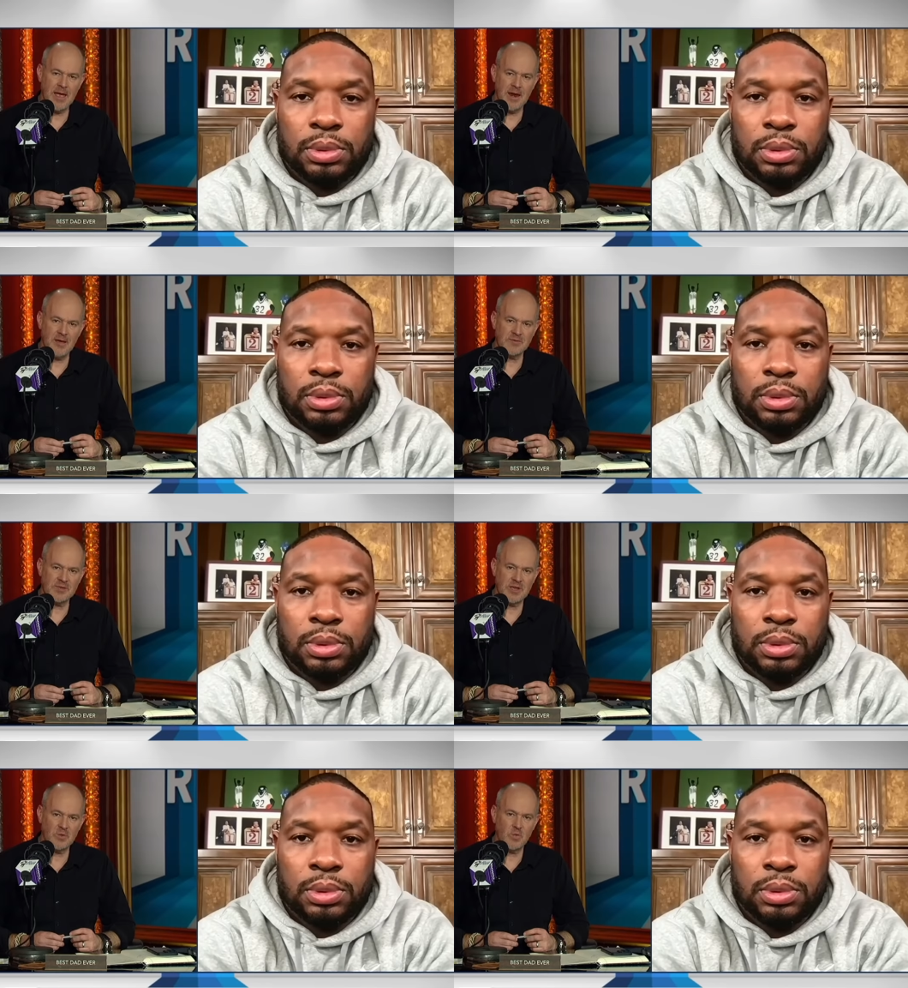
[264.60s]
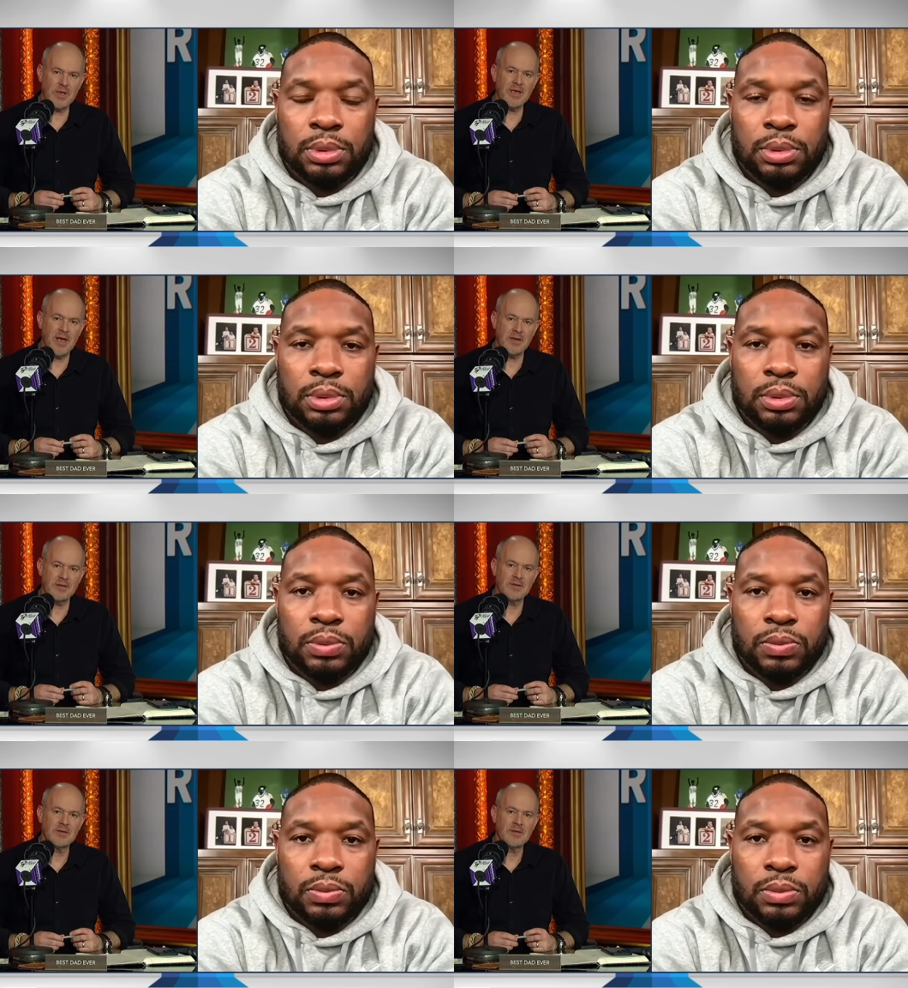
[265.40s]
Speaker 1: N F C
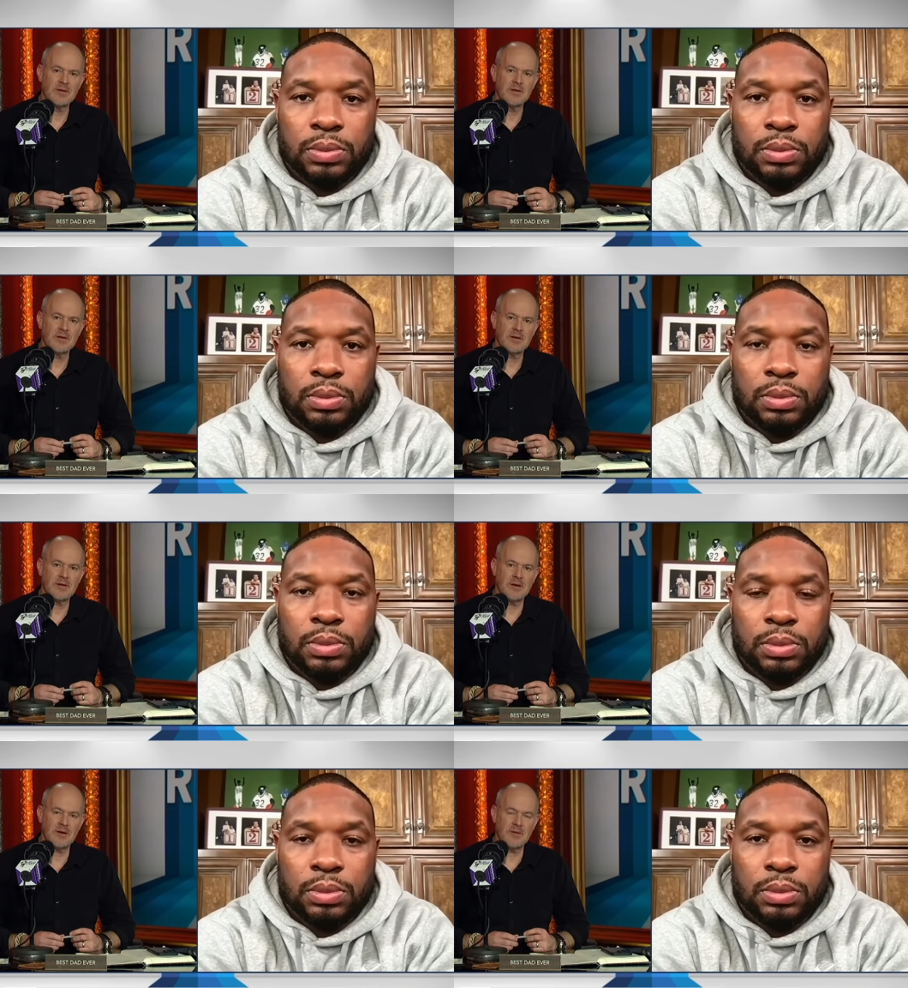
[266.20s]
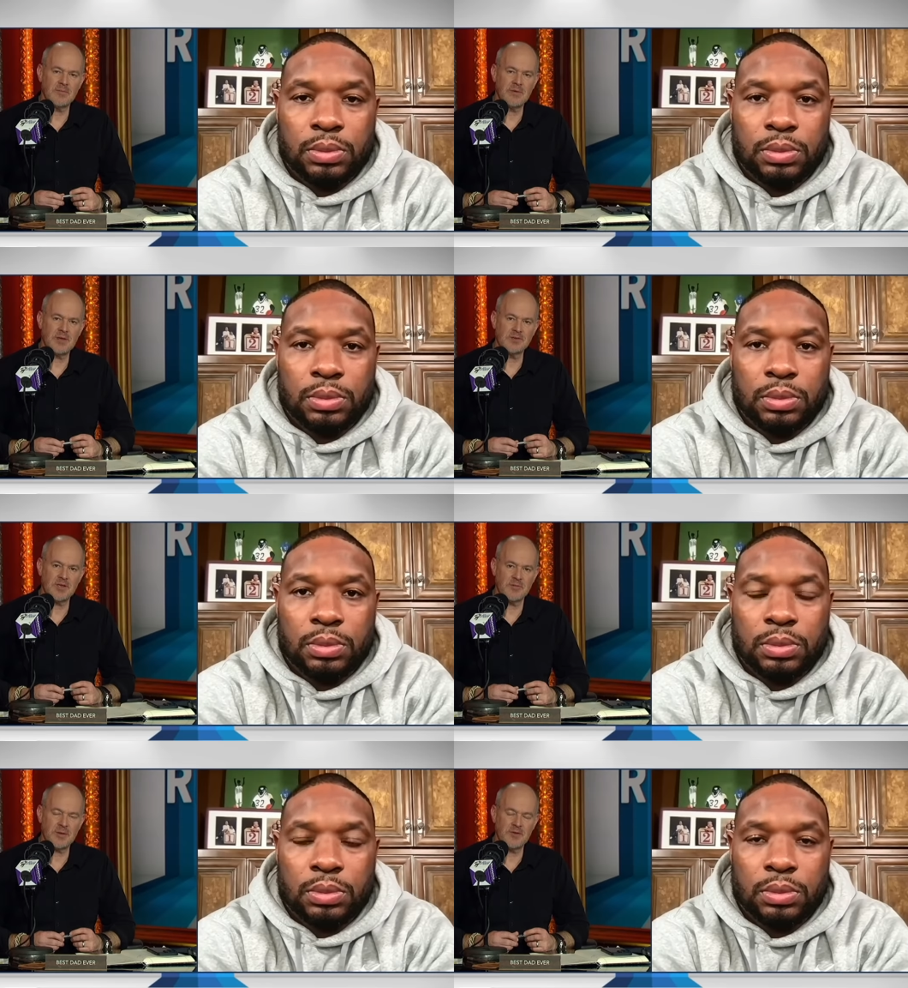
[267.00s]
weekend Um,
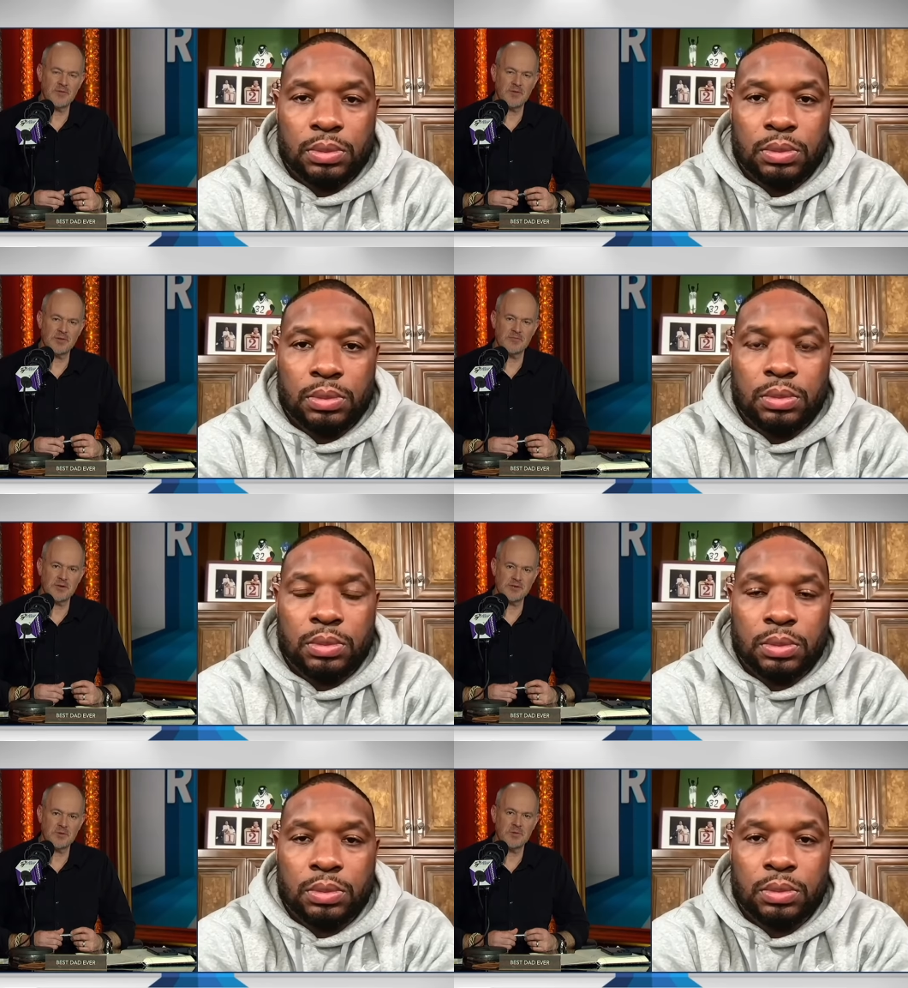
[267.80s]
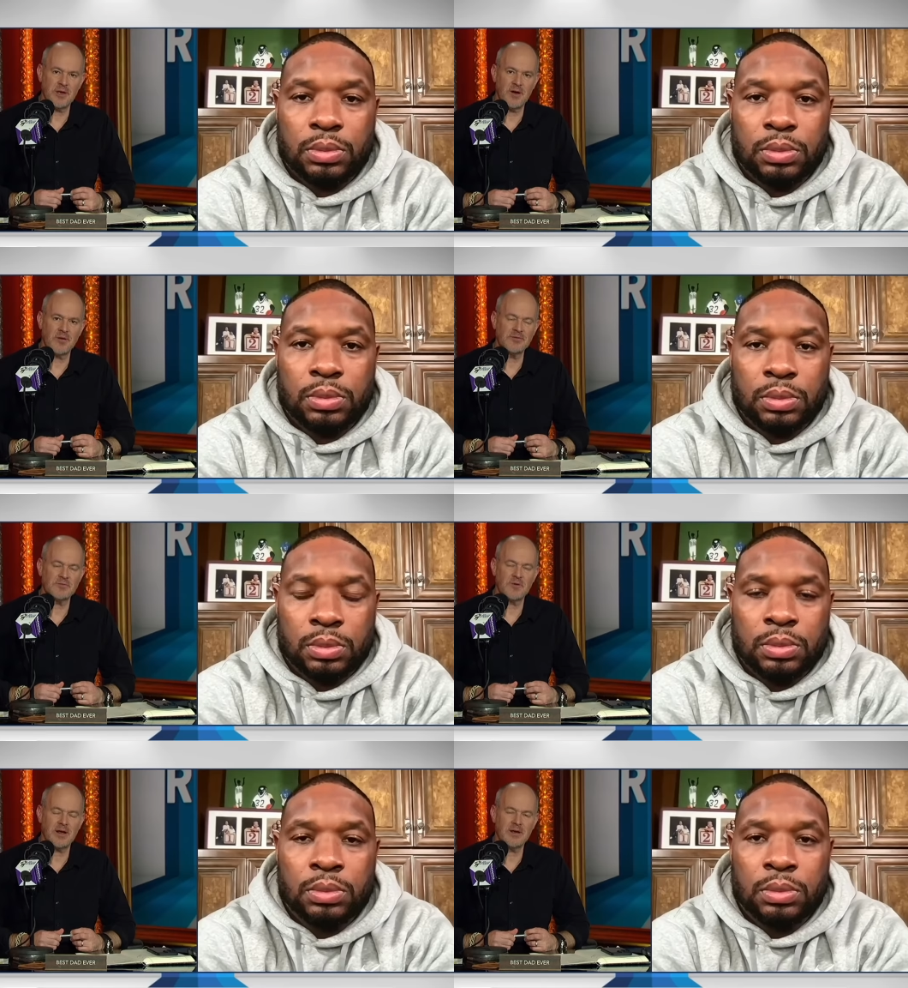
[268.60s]
is going to be for the divisional
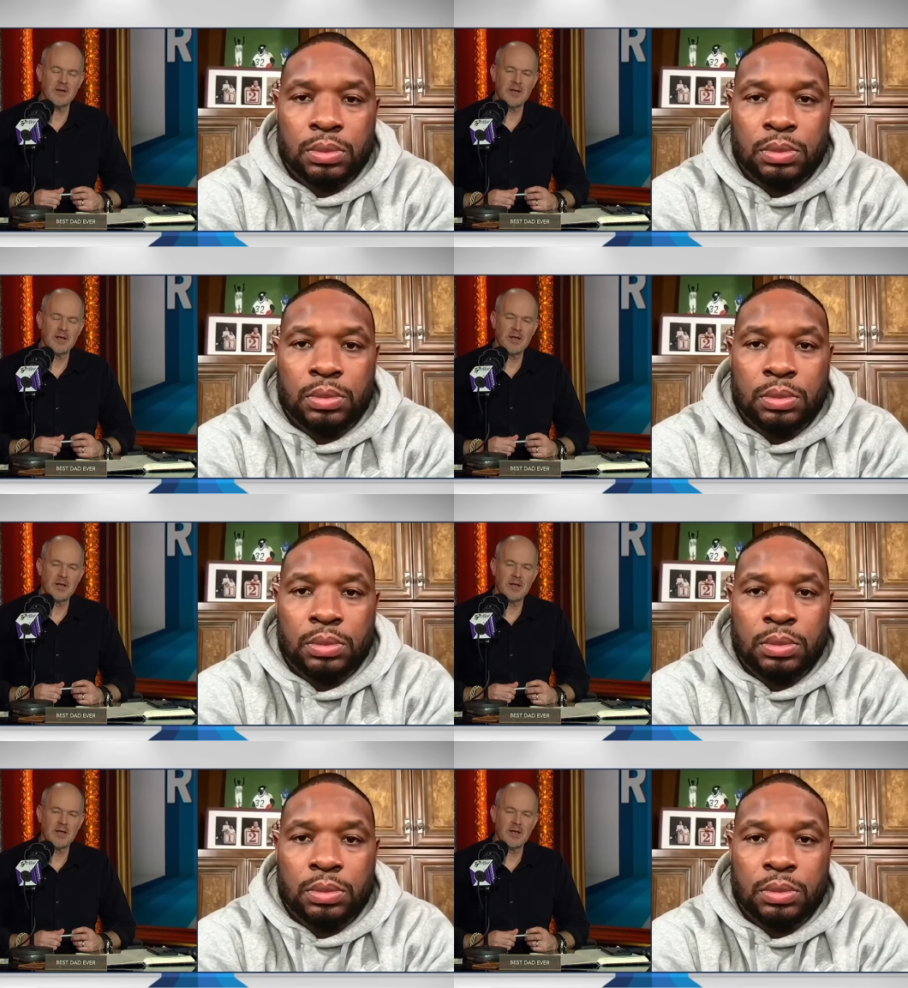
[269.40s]
playoffs, right?